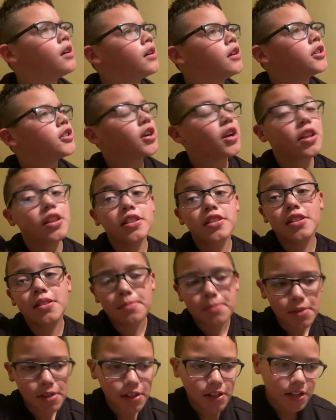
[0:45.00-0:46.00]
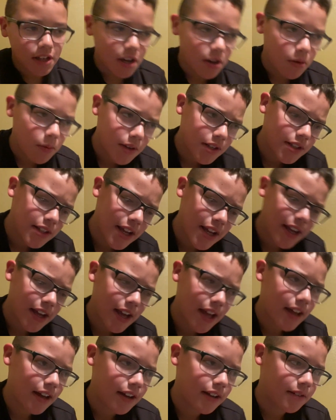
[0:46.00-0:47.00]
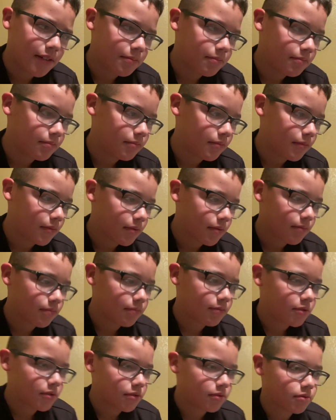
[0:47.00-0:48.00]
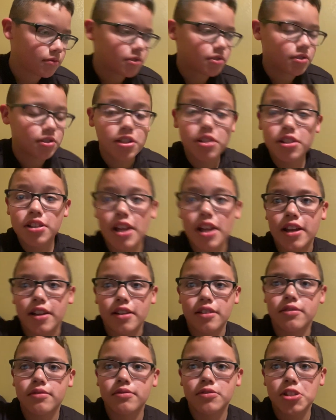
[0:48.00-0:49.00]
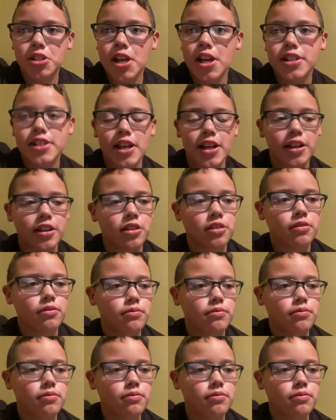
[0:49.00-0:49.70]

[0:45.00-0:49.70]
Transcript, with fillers: Charli D'Amelio one day, um, she's like, she has like